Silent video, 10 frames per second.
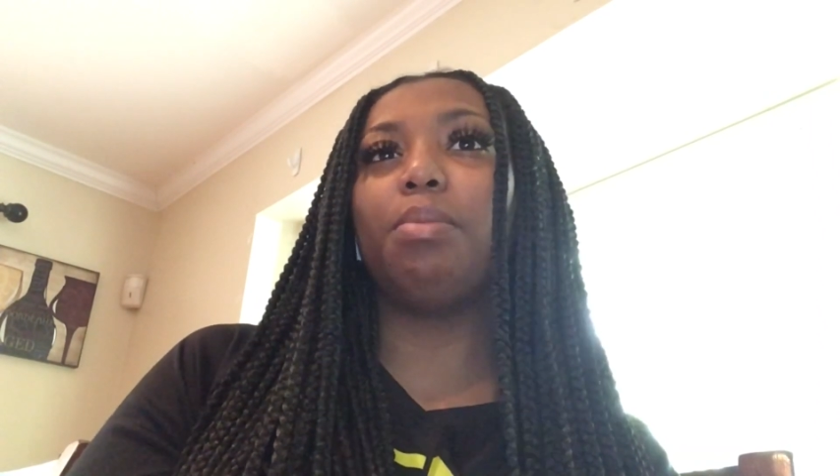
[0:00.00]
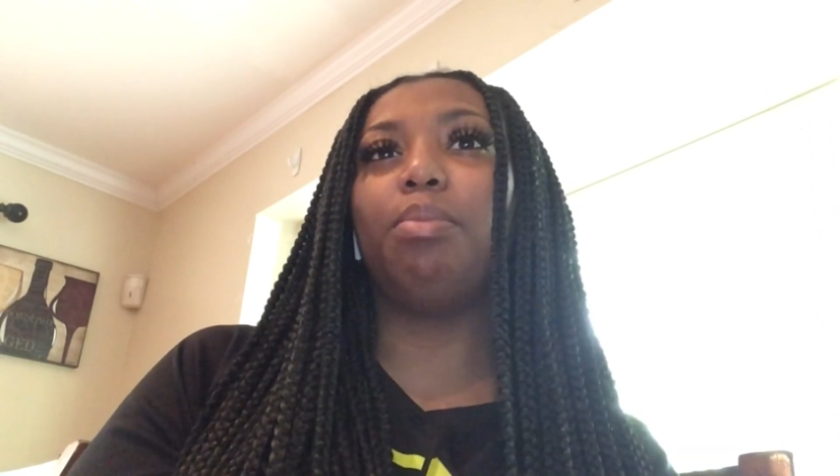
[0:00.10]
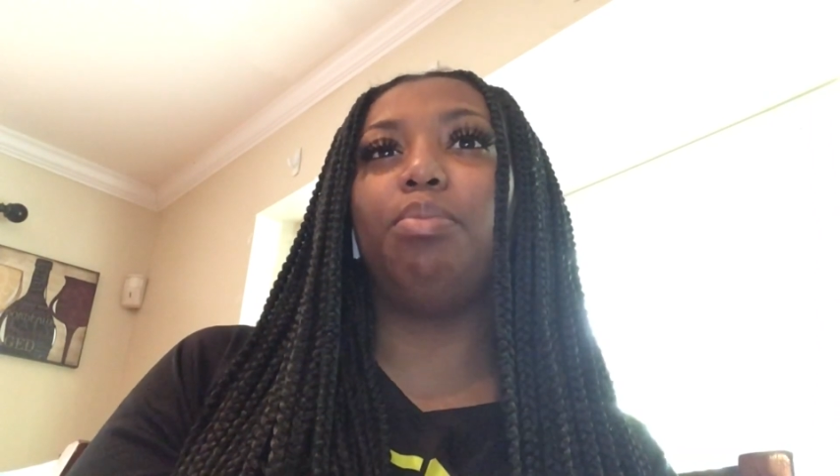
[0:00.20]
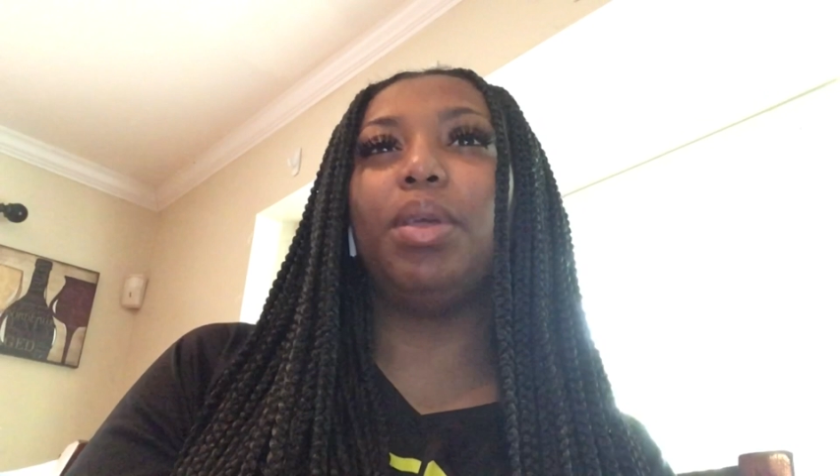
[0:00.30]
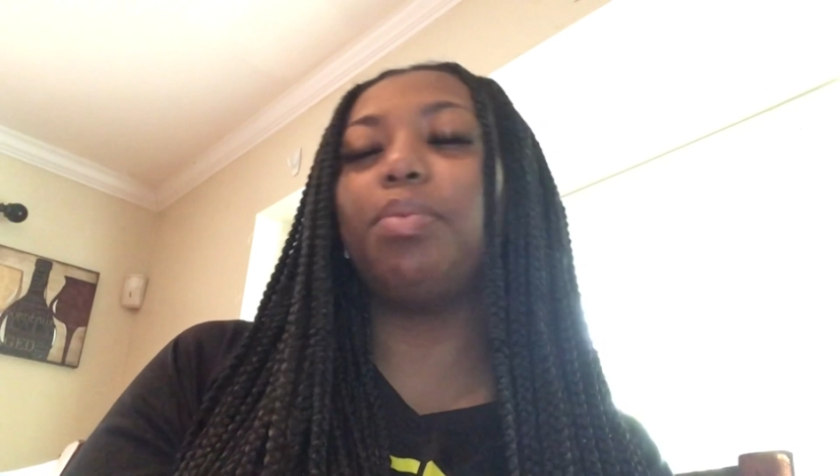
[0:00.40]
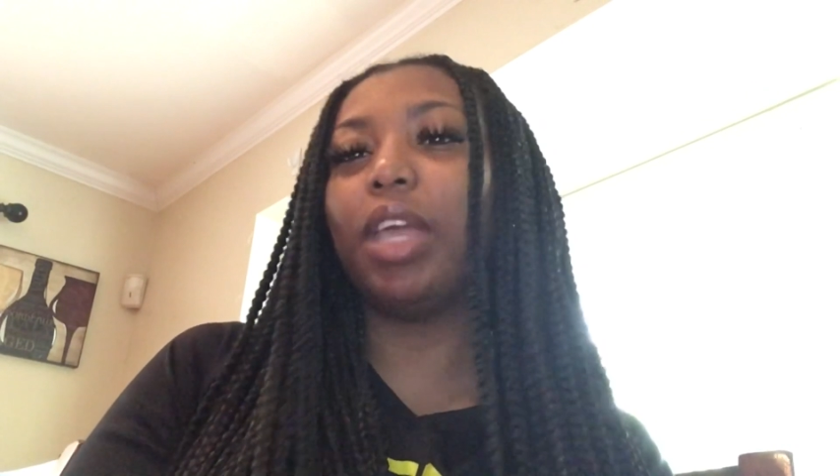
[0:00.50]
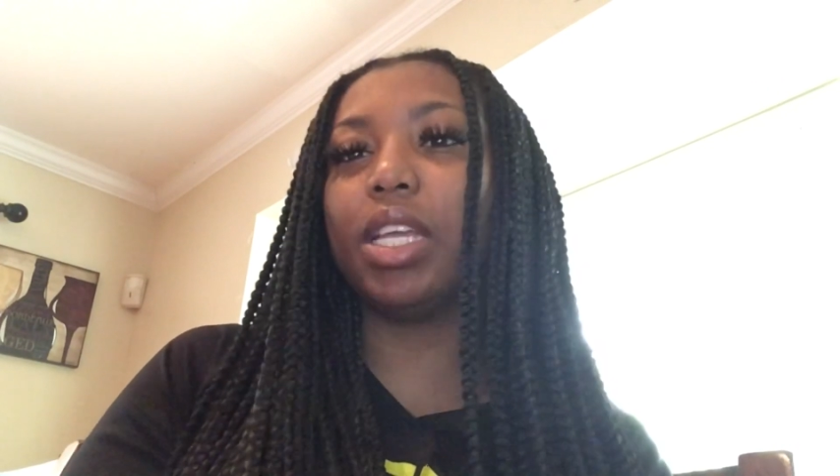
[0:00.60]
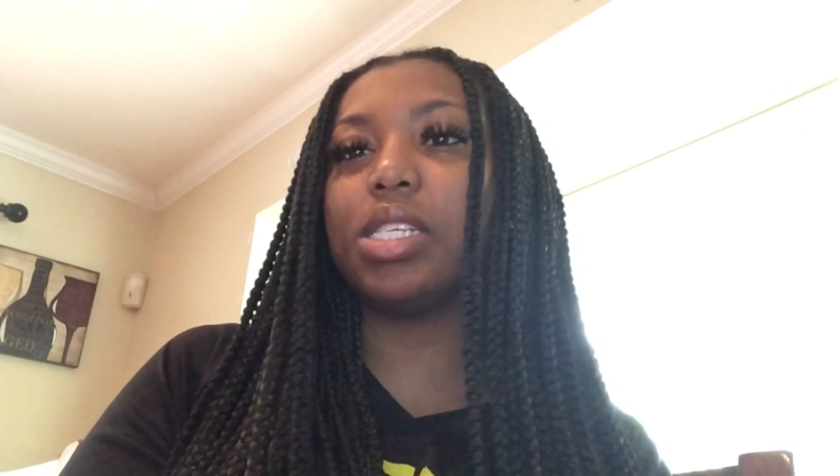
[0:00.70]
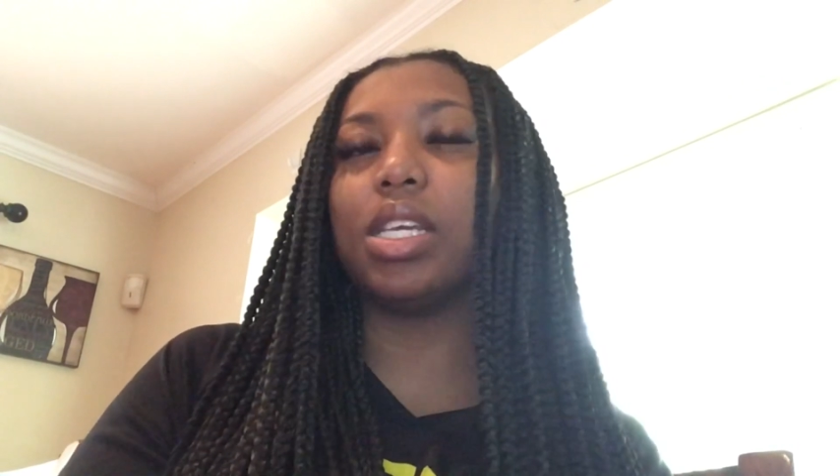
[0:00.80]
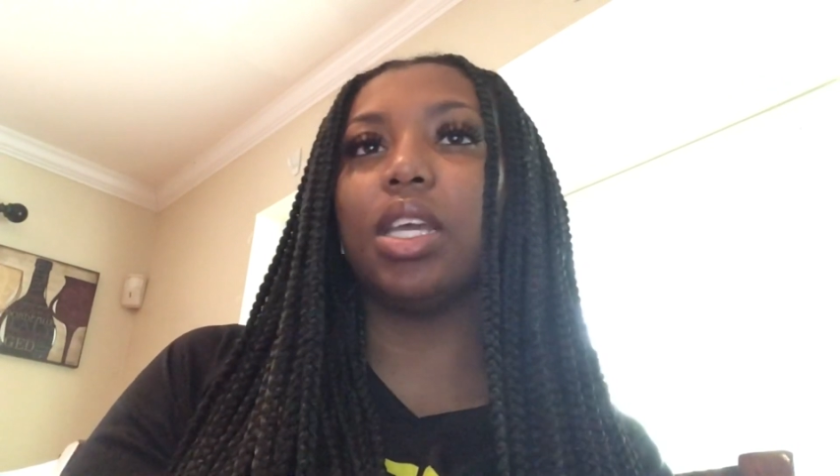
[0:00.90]
be
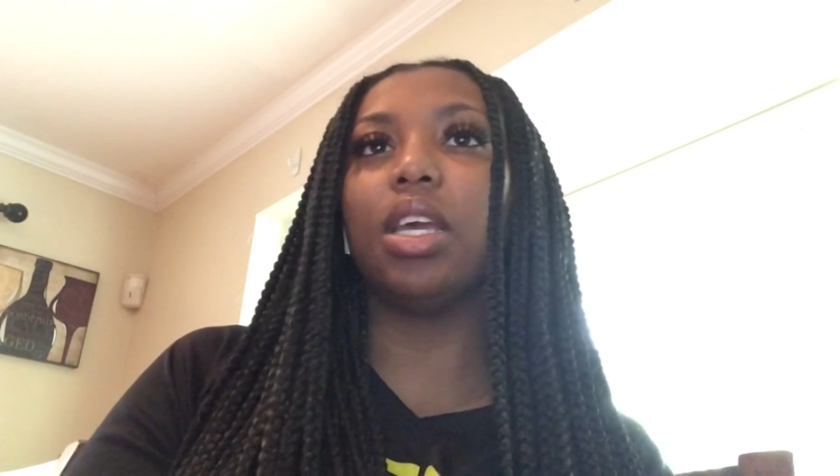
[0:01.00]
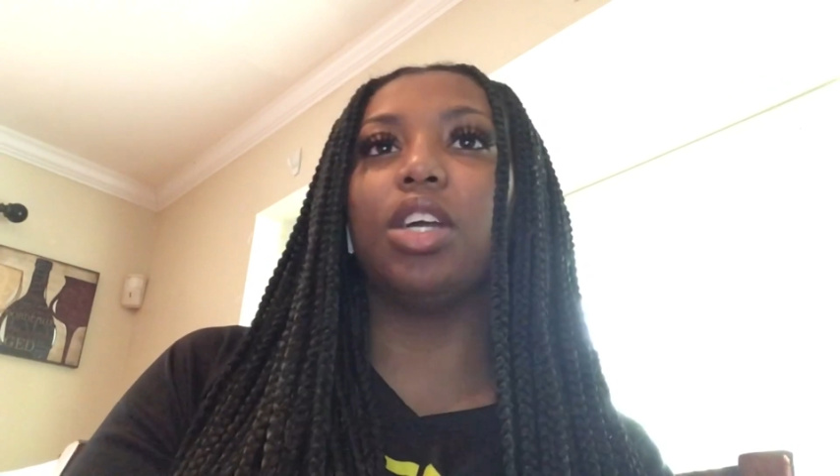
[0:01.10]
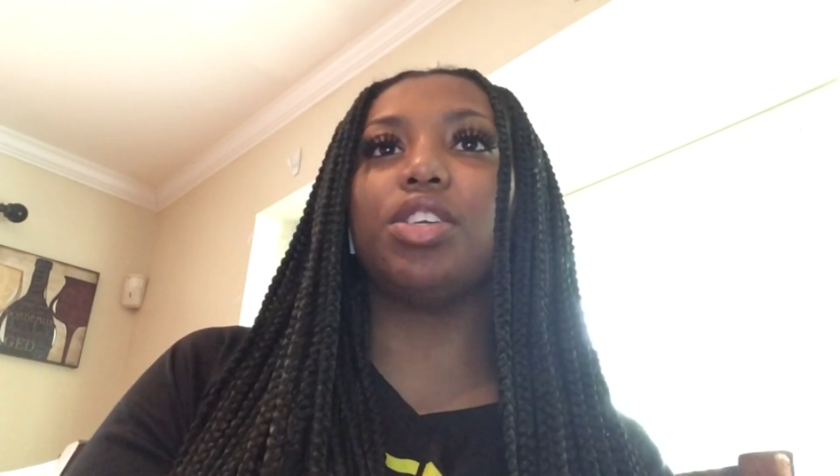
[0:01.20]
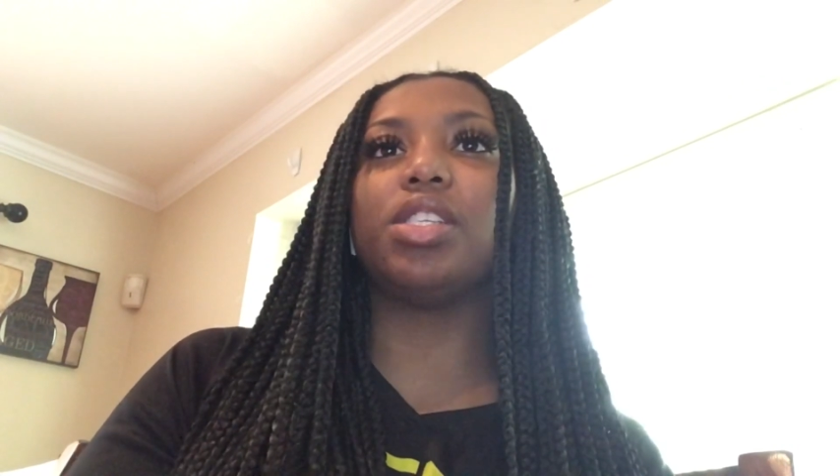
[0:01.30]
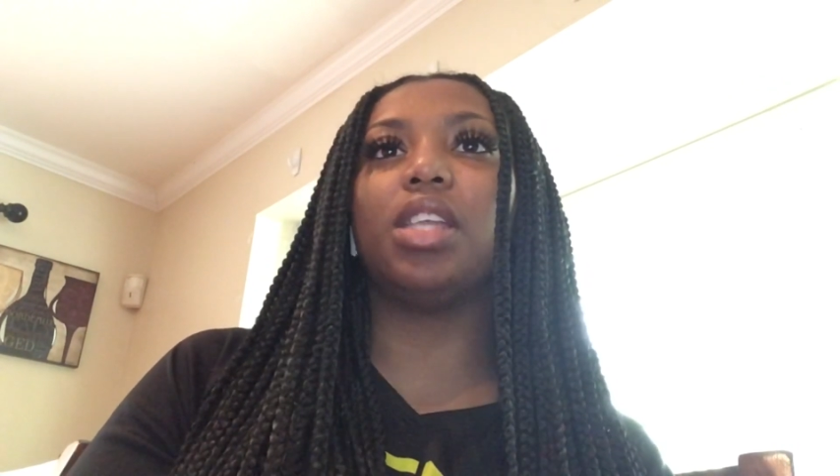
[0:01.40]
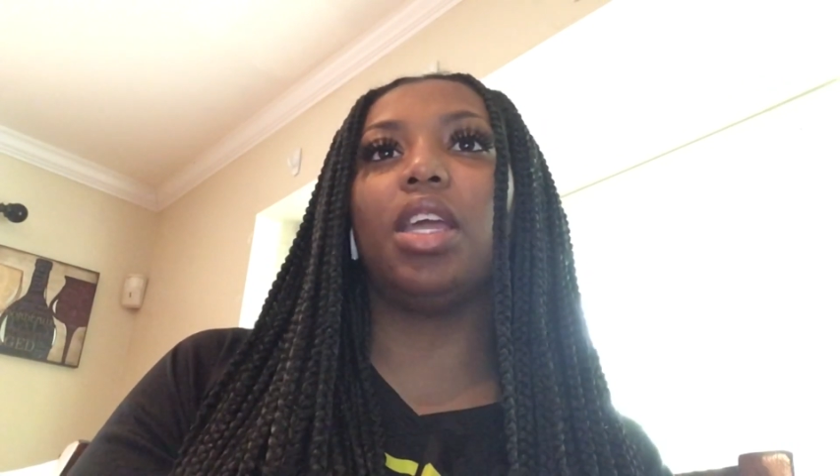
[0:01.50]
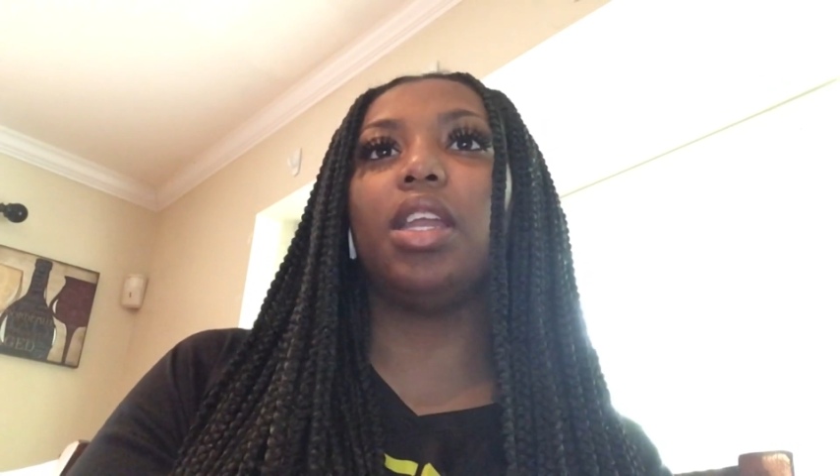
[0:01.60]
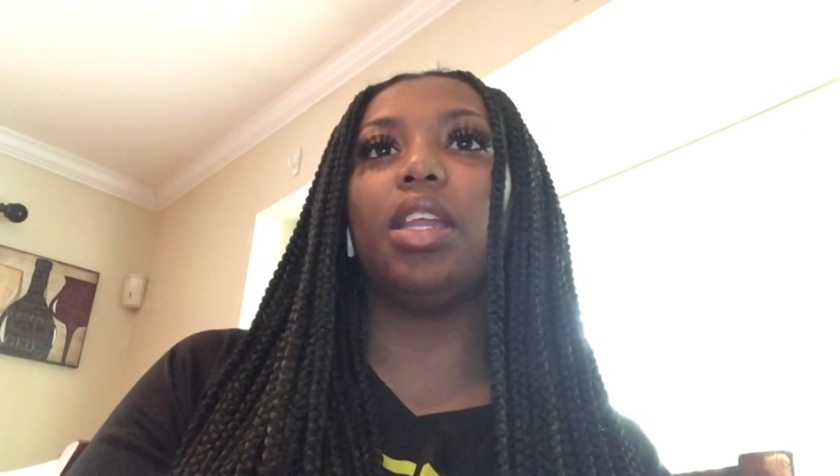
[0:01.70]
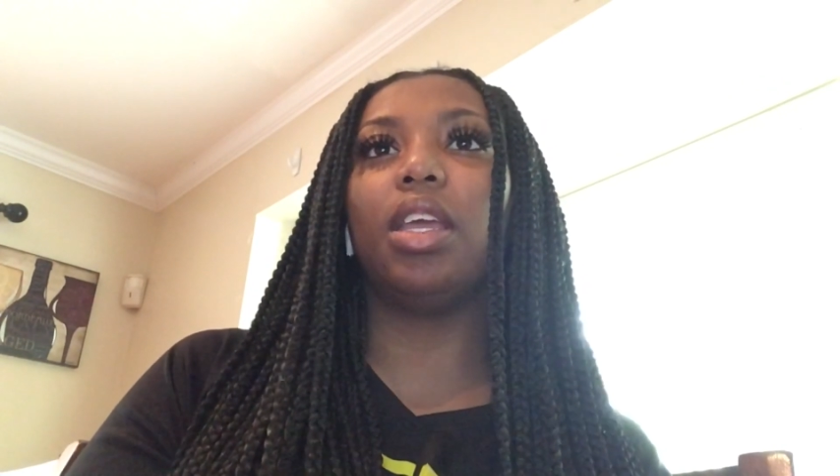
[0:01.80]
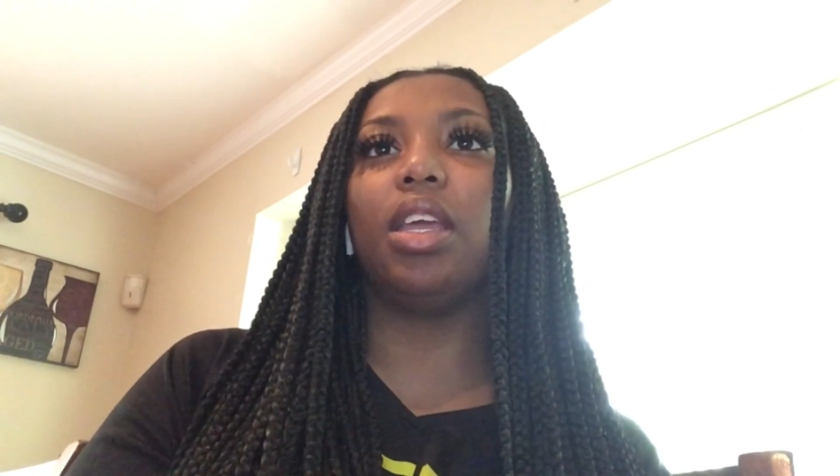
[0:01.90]
patient and
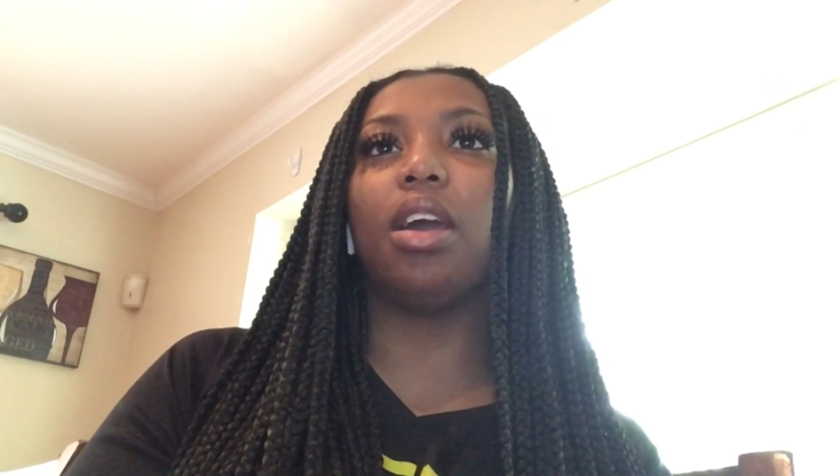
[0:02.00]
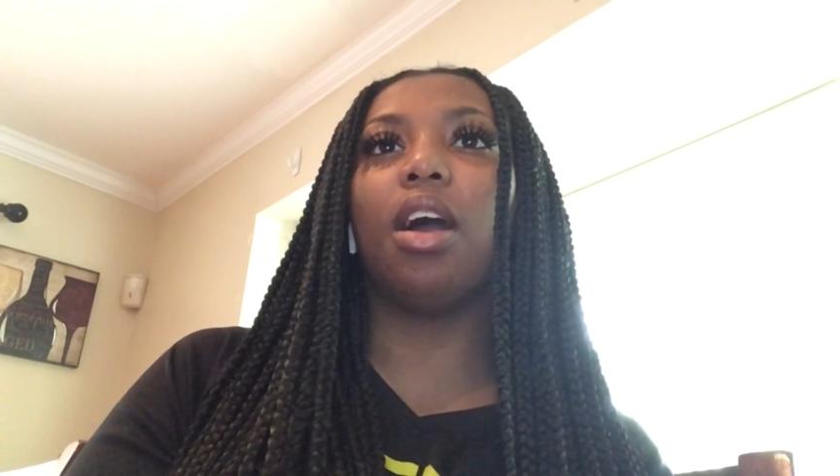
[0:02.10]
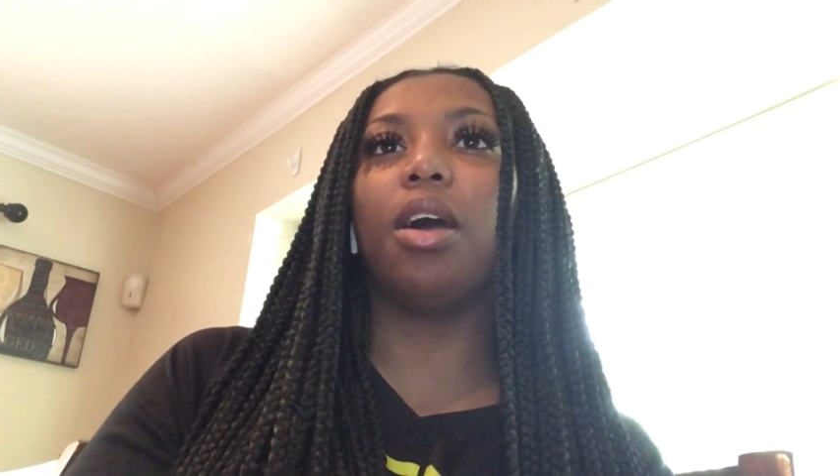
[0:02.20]
understanding,